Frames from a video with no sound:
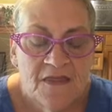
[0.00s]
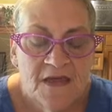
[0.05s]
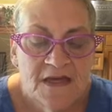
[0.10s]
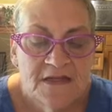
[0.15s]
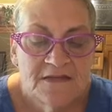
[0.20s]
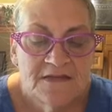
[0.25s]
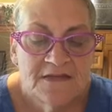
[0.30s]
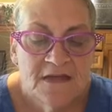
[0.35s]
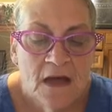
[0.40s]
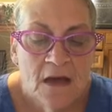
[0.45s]

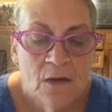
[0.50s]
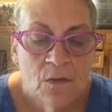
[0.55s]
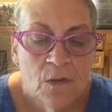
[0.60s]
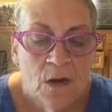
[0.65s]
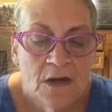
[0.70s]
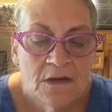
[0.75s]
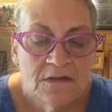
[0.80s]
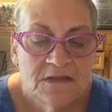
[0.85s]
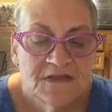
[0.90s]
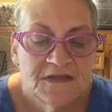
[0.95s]
then Sal
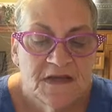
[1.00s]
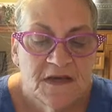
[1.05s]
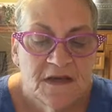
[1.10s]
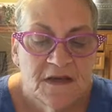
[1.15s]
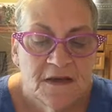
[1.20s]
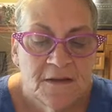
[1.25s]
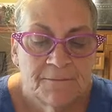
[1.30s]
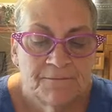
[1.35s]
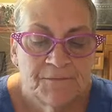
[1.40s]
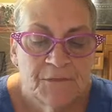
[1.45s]
walks
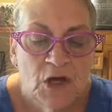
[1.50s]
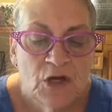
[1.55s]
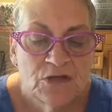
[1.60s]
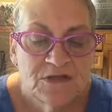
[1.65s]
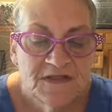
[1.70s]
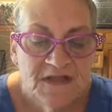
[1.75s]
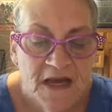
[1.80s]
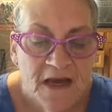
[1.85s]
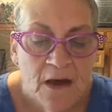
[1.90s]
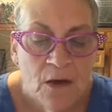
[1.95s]
up
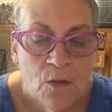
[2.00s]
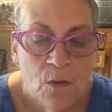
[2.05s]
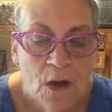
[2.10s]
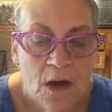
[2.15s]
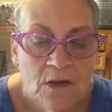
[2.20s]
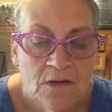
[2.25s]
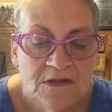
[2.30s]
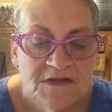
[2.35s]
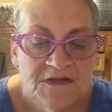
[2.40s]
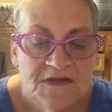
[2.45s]

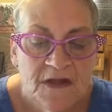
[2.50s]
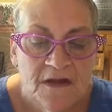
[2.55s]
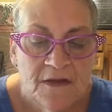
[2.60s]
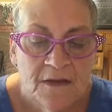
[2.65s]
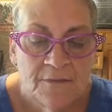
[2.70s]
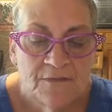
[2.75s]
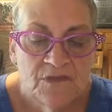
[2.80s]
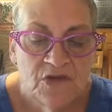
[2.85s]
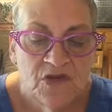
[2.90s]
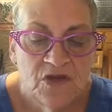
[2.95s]

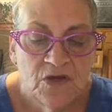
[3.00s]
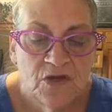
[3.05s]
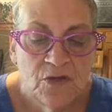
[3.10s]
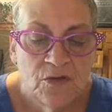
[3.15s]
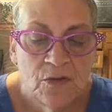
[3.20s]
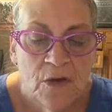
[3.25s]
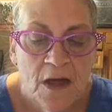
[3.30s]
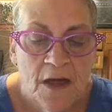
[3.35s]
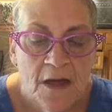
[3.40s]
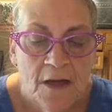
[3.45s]

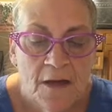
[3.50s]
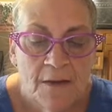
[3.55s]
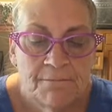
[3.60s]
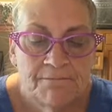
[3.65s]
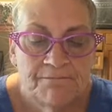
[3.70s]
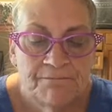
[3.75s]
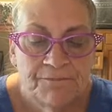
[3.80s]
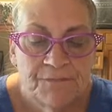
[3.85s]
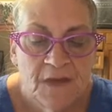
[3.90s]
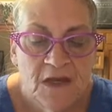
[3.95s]
to
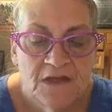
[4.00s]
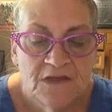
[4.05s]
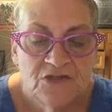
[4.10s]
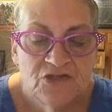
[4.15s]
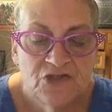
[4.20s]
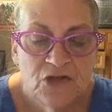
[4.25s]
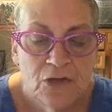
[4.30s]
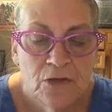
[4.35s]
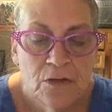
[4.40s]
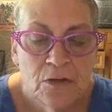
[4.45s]

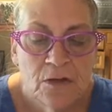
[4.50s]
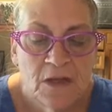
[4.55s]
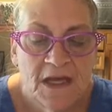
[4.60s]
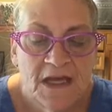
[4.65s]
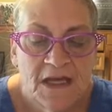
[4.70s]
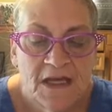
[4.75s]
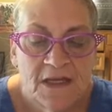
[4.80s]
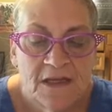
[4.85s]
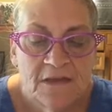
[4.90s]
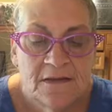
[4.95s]

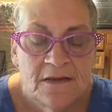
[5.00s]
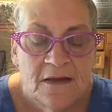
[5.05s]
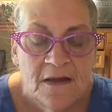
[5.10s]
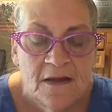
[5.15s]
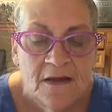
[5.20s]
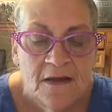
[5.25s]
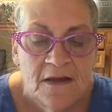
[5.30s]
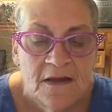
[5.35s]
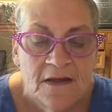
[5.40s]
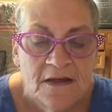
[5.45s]
Shirley and
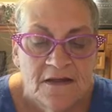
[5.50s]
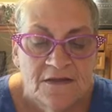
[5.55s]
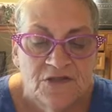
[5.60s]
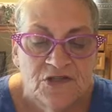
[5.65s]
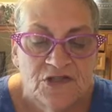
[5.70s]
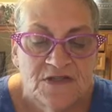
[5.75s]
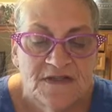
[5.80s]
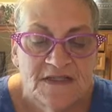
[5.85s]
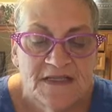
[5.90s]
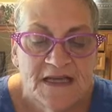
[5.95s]

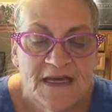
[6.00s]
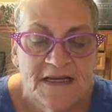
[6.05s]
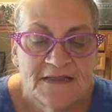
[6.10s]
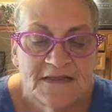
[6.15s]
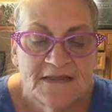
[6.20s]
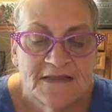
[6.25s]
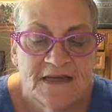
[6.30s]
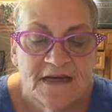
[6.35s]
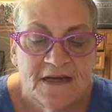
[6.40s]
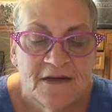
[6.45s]
just
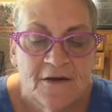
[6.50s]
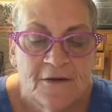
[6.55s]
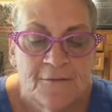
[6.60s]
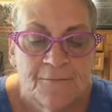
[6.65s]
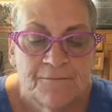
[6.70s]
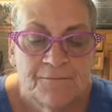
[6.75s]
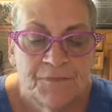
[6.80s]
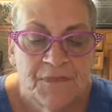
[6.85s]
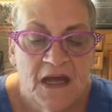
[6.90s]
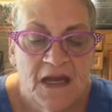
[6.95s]
stands
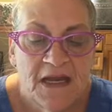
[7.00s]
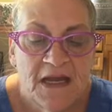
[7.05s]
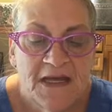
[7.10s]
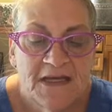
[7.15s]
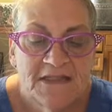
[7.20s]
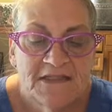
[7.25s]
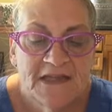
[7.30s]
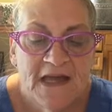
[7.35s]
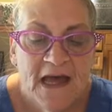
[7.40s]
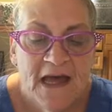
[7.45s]
there, and
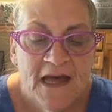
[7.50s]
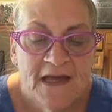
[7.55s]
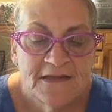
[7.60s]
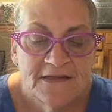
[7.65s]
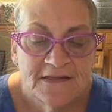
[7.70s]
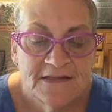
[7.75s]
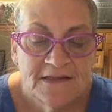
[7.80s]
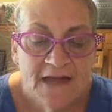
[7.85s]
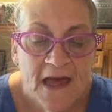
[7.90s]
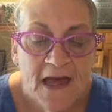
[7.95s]
he's
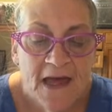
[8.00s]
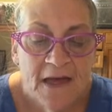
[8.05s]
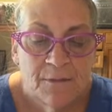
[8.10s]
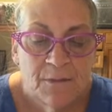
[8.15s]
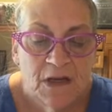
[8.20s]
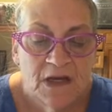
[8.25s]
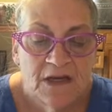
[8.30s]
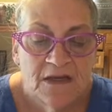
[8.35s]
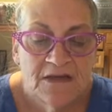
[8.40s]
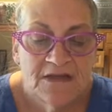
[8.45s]
sad
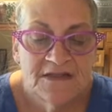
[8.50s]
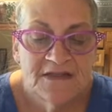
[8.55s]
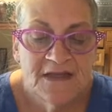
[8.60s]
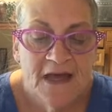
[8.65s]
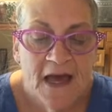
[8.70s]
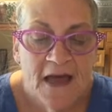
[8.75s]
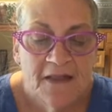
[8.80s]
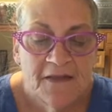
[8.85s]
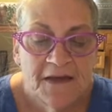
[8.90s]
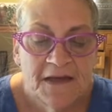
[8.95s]
because
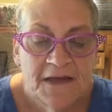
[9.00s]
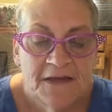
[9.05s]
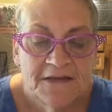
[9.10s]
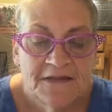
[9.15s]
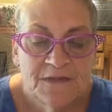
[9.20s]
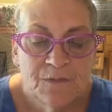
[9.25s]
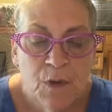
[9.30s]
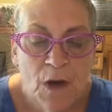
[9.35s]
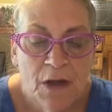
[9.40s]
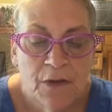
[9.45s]
Sally
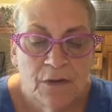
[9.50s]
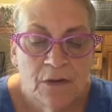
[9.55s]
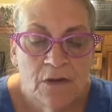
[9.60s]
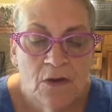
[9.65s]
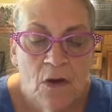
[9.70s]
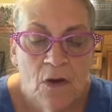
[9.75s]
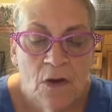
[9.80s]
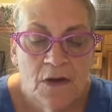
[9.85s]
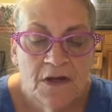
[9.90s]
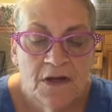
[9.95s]
is
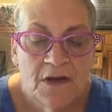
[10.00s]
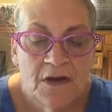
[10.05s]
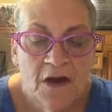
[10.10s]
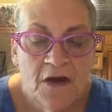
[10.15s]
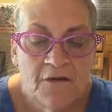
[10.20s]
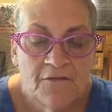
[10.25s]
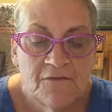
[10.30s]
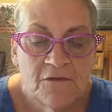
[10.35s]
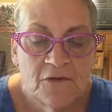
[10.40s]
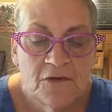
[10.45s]
brokenhearted
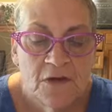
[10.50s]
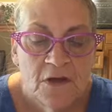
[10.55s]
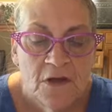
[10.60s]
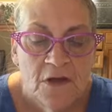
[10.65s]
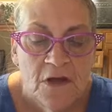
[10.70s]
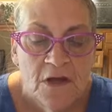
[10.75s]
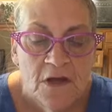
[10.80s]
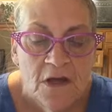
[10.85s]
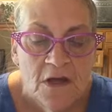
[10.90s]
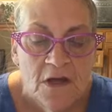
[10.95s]
over
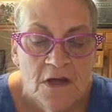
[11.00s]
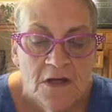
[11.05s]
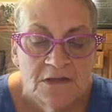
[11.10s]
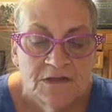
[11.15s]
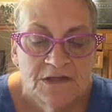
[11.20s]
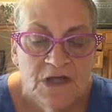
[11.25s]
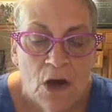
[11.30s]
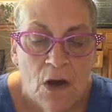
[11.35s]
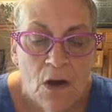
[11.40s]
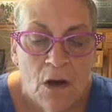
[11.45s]

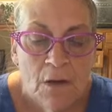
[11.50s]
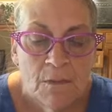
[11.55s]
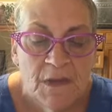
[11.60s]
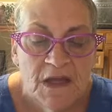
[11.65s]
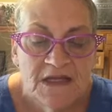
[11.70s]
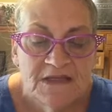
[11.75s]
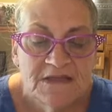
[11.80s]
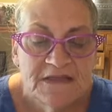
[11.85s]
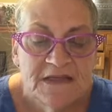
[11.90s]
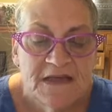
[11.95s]

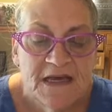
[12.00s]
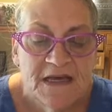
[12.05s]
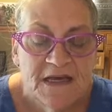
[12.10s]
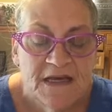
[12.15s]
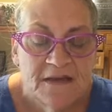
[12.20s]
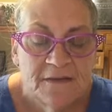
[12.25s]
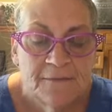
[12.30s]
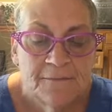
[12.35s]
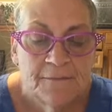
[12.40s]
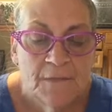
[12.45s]
Thomas,
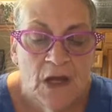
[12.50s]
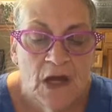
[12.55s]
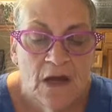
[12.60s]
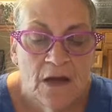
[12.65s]
and